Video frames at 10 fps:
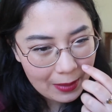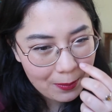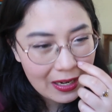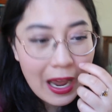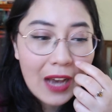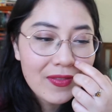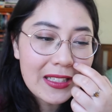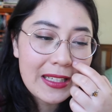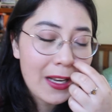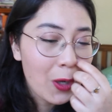But
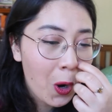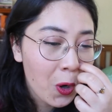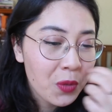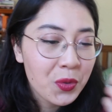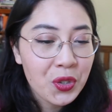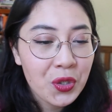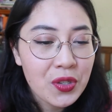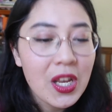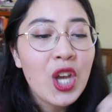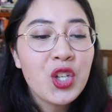after getting horrible
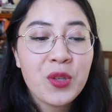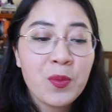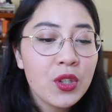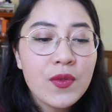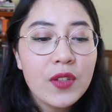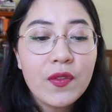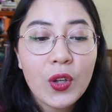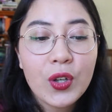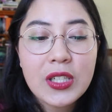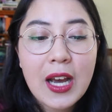news, she moves to
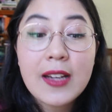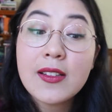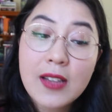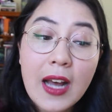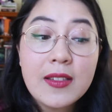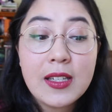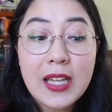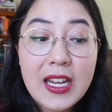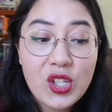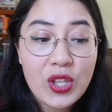Florida and starts to
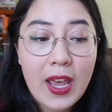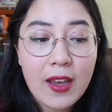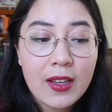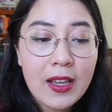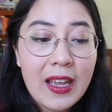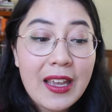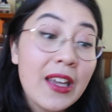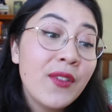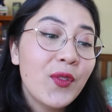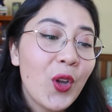teach there.
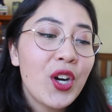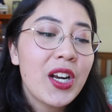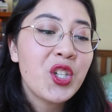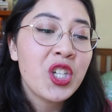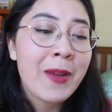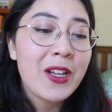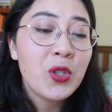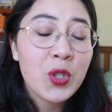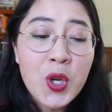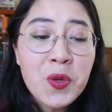In Florida, she
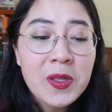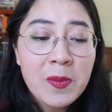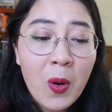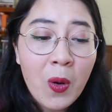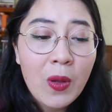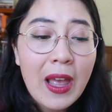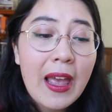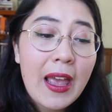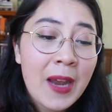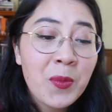meets two small,
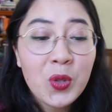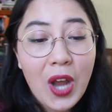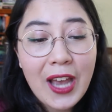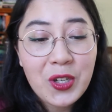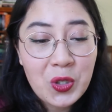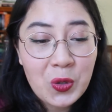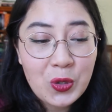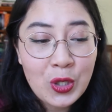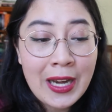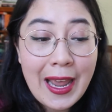emerald-eyed
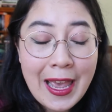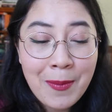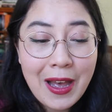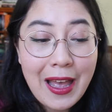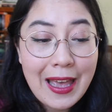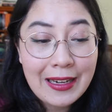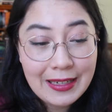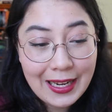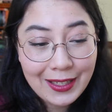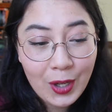children, Emma
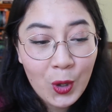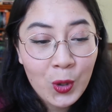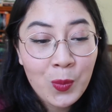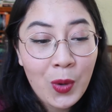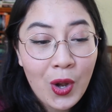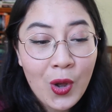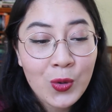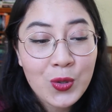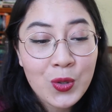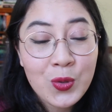and Nick, who
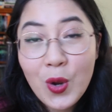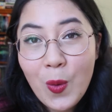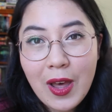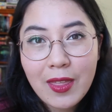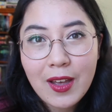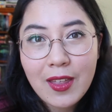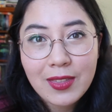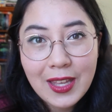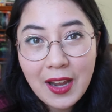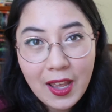belong to no other
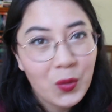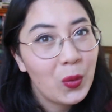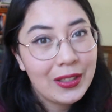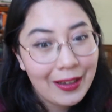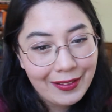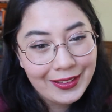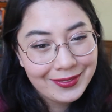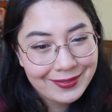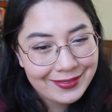than Edward Cullen.